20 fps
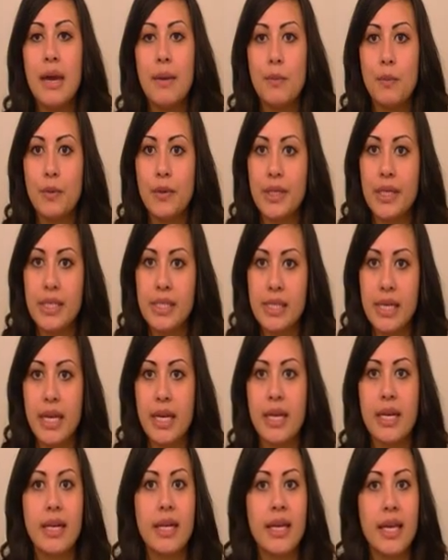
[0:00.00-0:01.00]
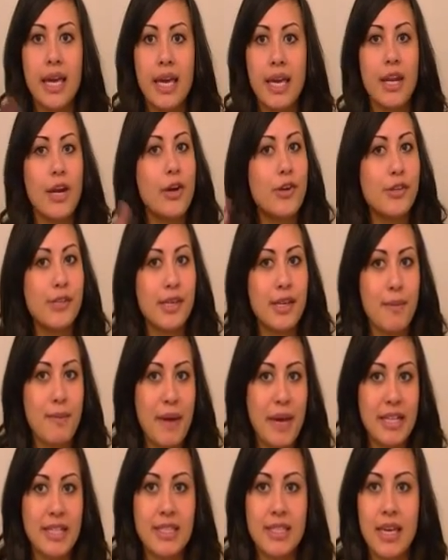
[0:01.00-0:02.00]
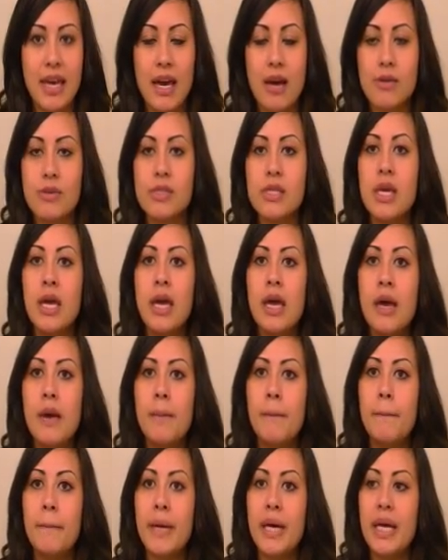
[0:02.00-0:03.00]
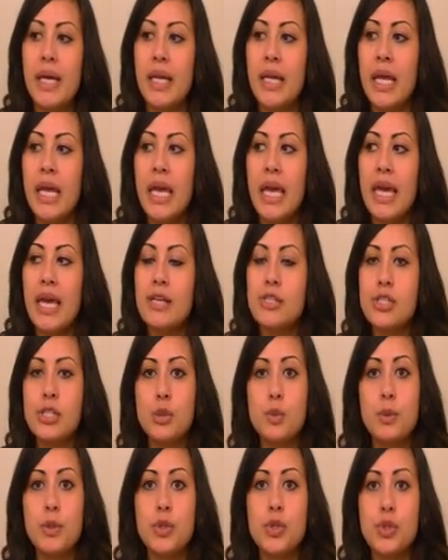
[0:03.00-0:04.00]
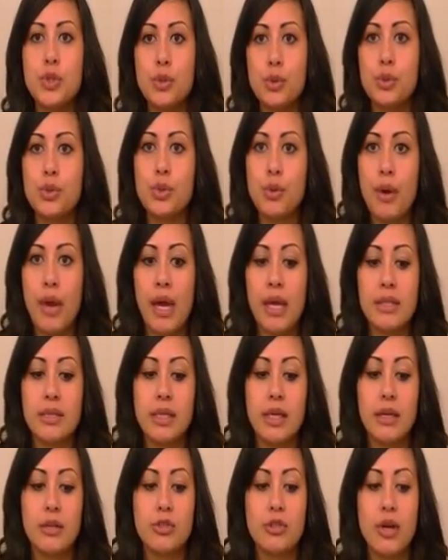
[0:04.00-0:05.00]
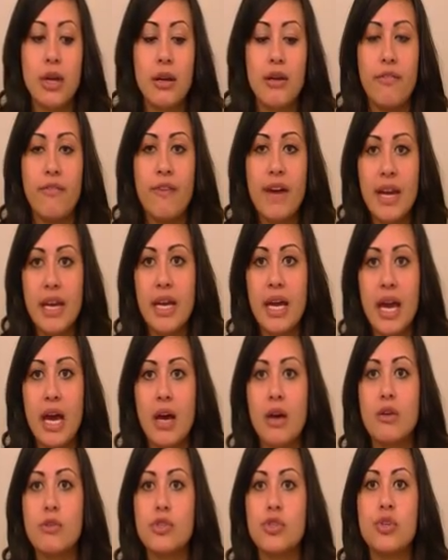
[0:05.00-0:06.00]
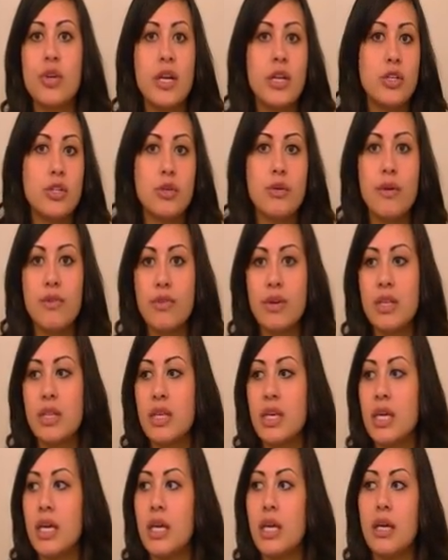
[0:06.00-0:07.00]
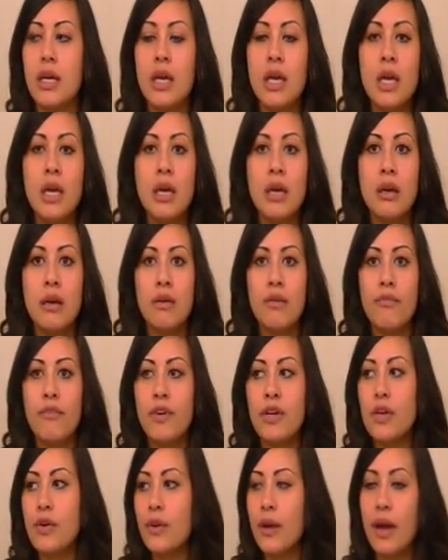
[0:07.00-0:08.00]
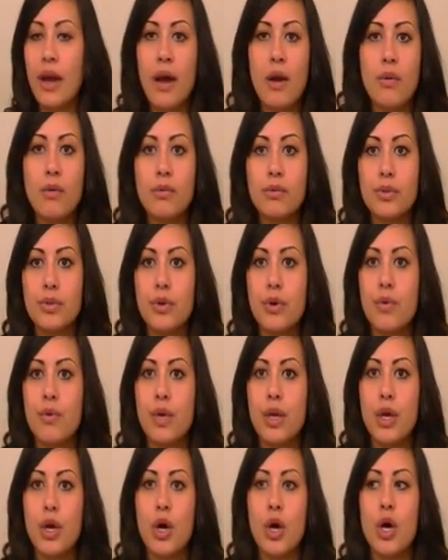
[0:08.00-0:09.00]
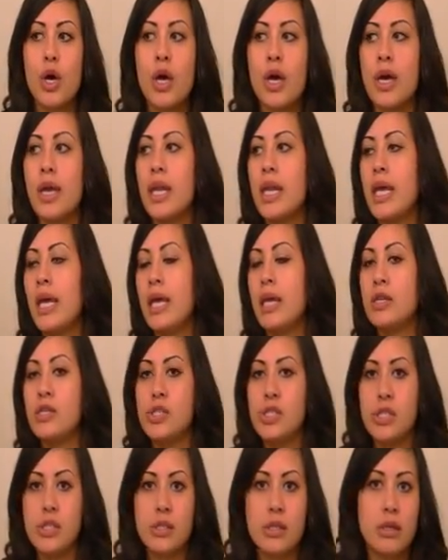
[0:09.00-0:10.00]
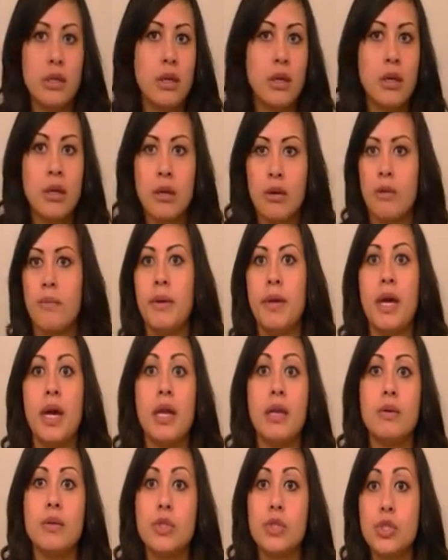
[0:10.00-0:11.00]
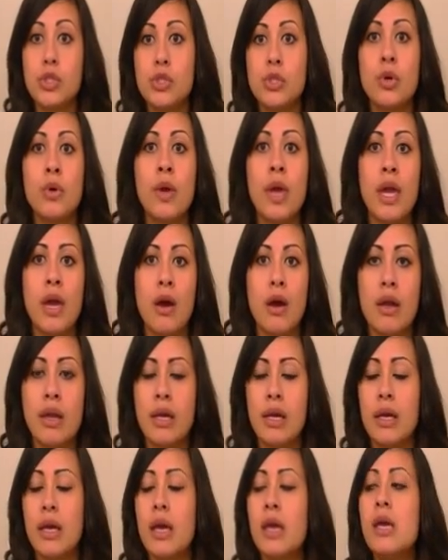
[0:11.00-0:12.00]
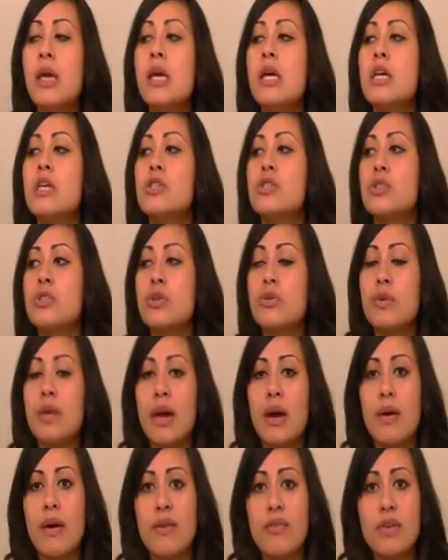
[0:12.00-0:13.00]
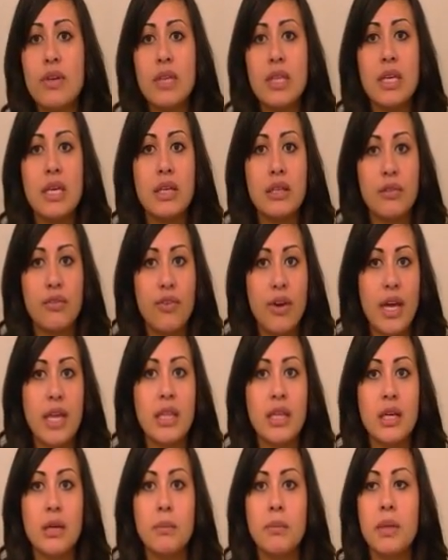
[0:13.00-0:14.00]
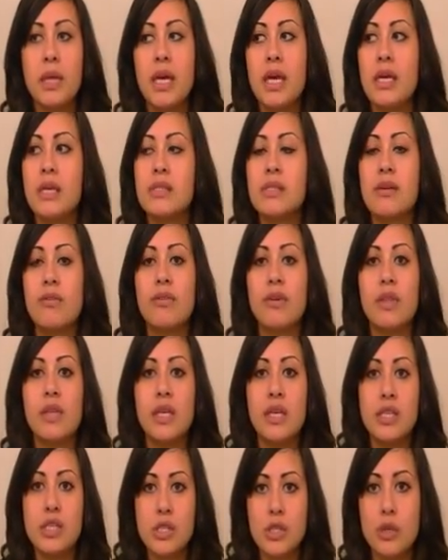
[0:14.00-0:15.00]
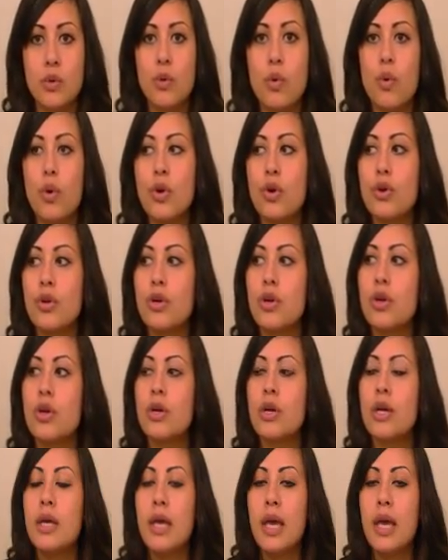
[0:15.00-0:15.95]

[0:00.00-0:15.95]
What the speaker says: I'm really excited. And again, I'll get back to the house. But it's just been so hectic, trying to find a house, trying to do everything, figuring out what was going on, and just, oh my God, it was just so chaotic. So now everything is finally in place, everything is in order,